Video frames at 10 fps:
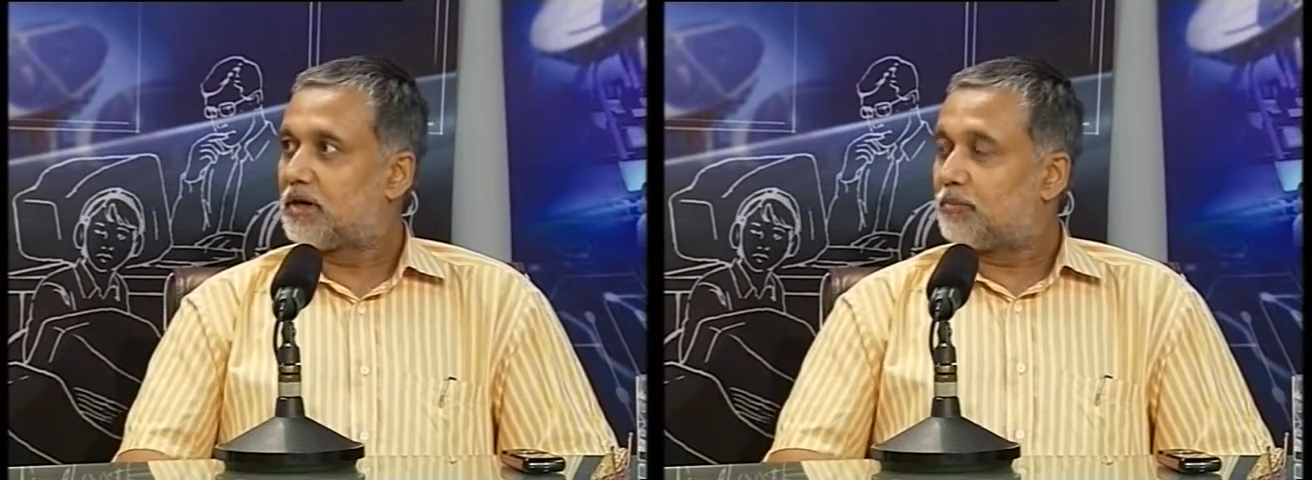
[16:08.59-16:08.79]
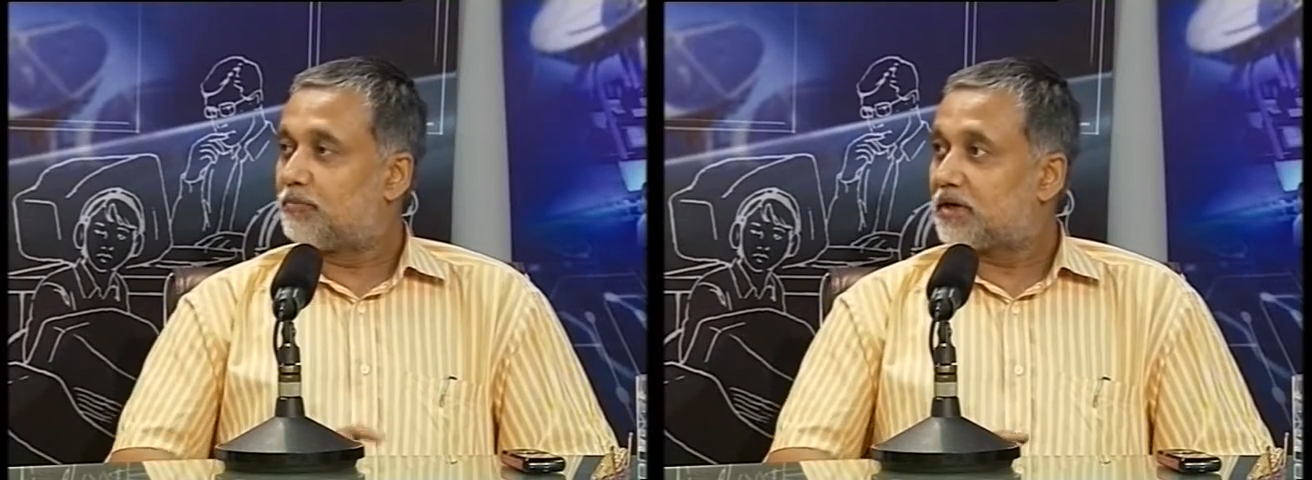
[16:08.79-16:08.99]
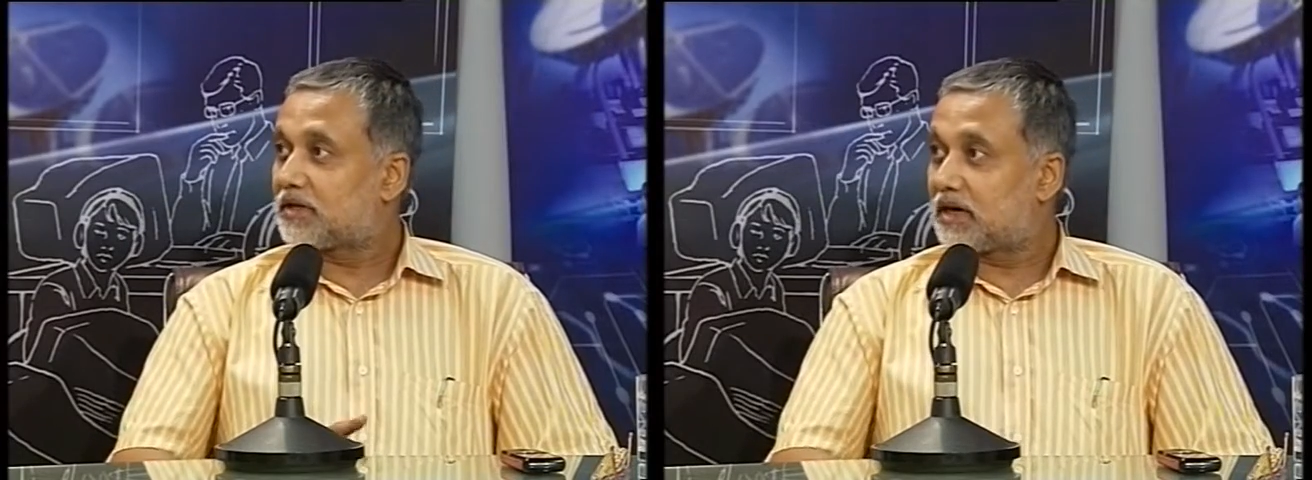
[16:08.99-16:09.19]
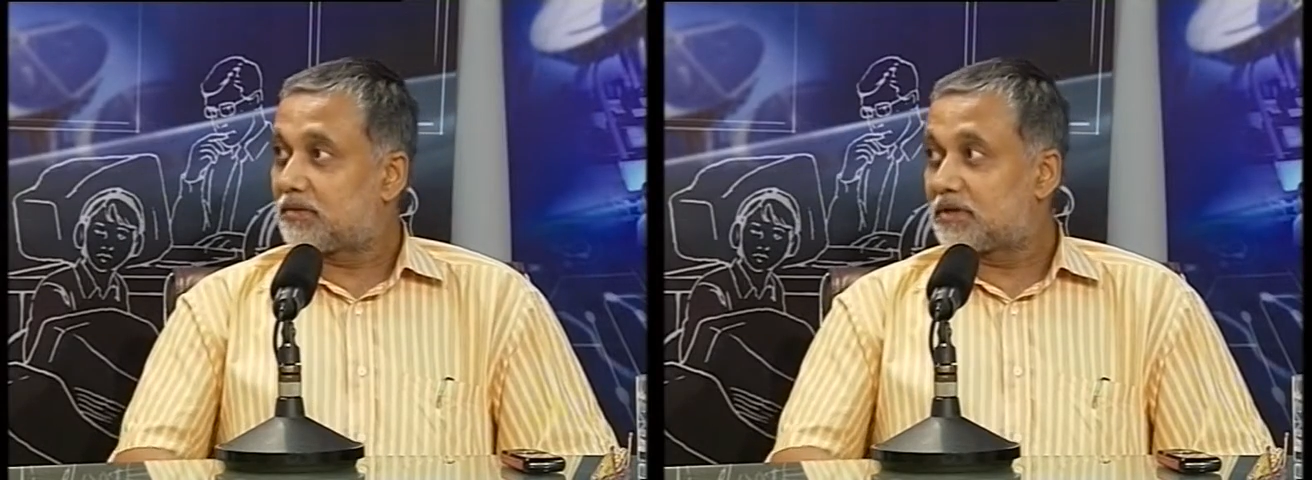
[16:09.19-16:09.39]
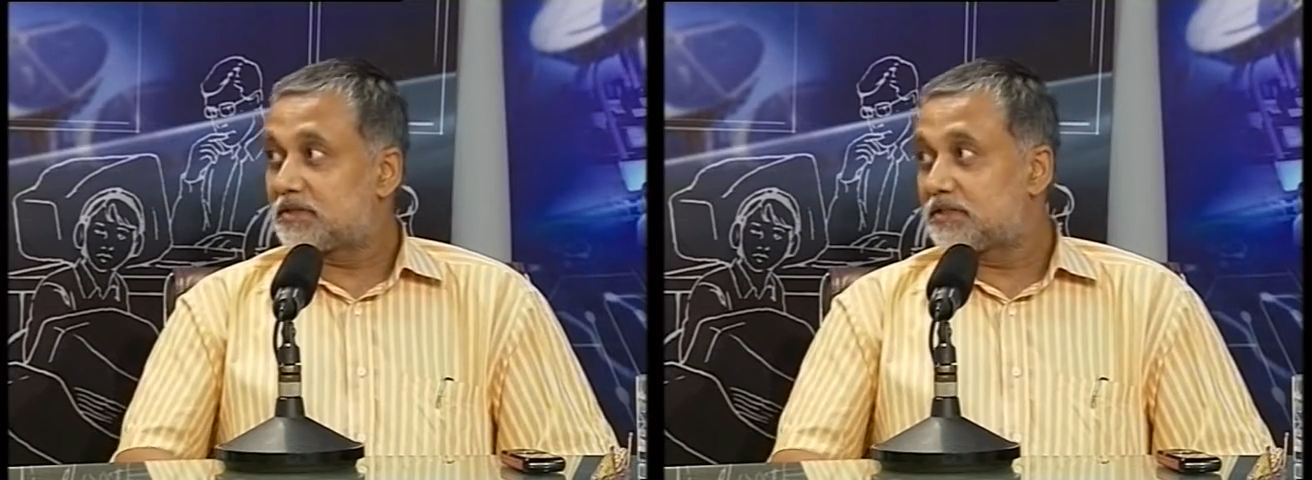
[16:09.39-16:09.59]
but
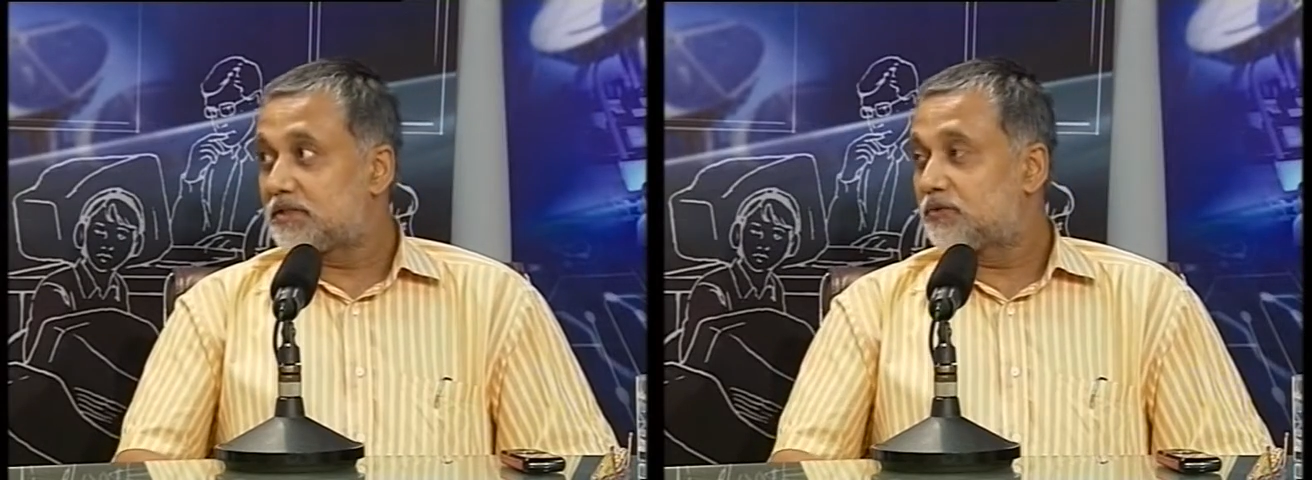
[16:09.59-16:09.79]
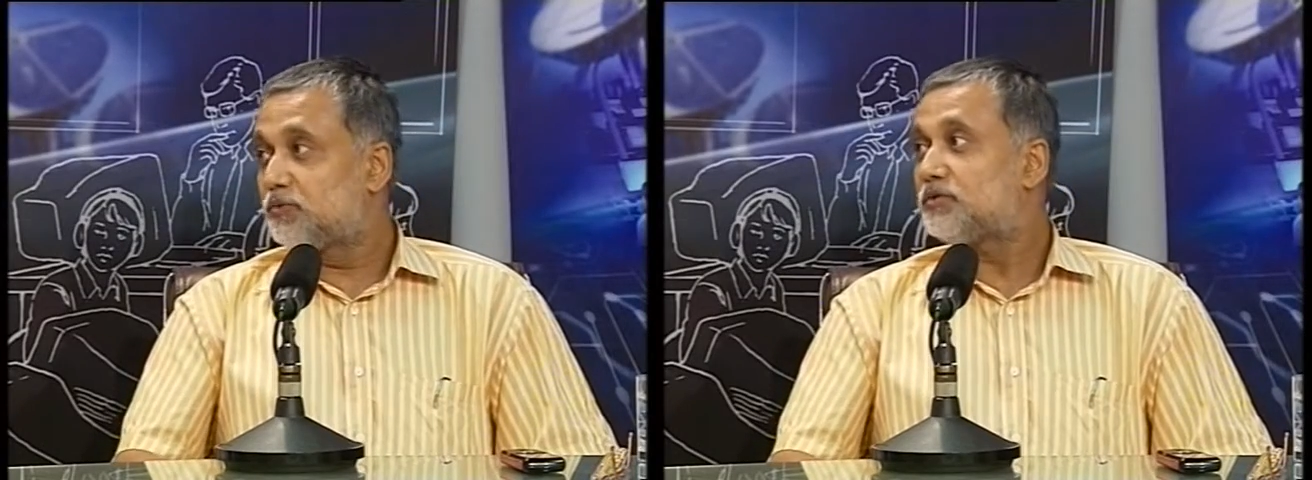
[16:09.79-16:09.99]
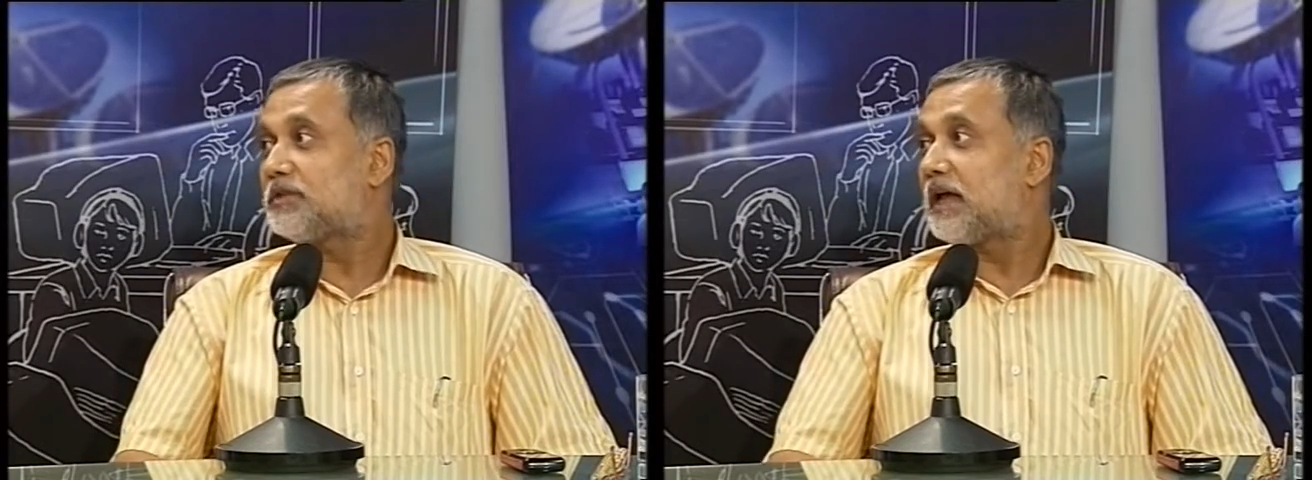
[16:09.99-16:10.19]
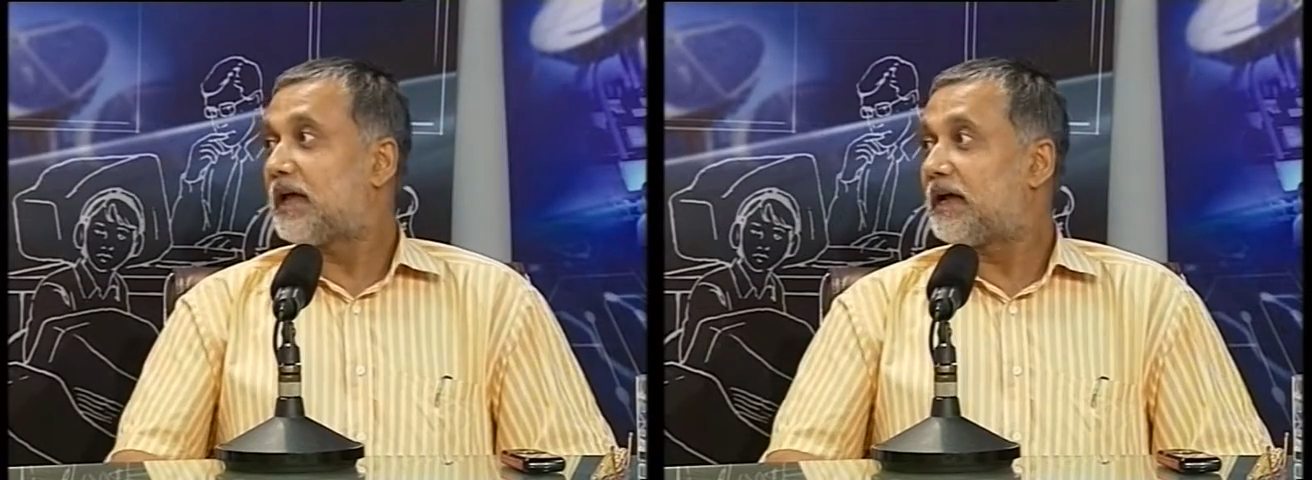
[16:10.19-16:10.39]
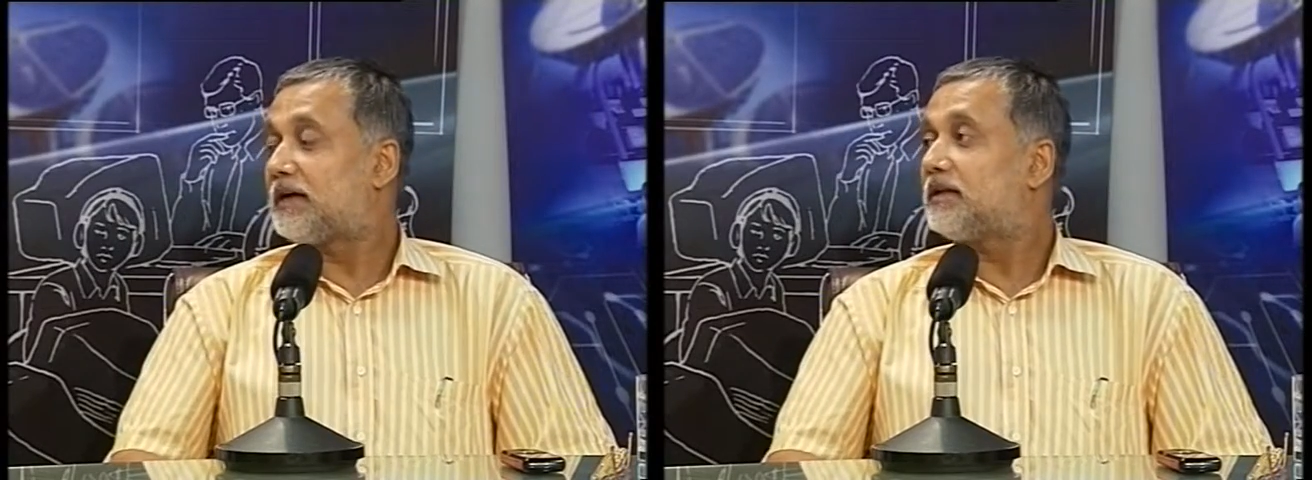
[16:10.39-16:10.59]
grammar is in use
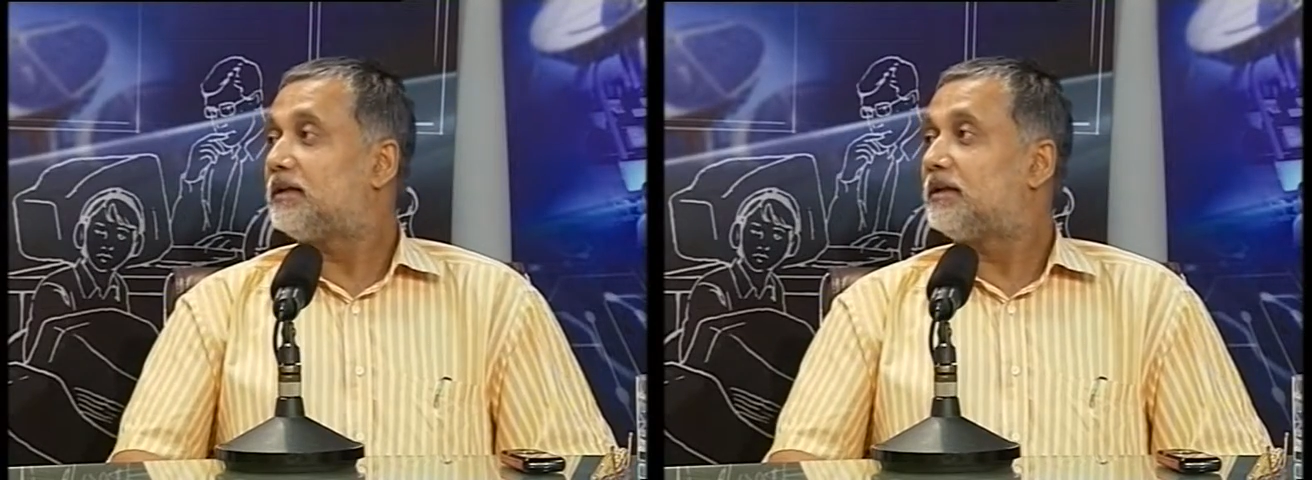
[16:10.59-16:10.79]
and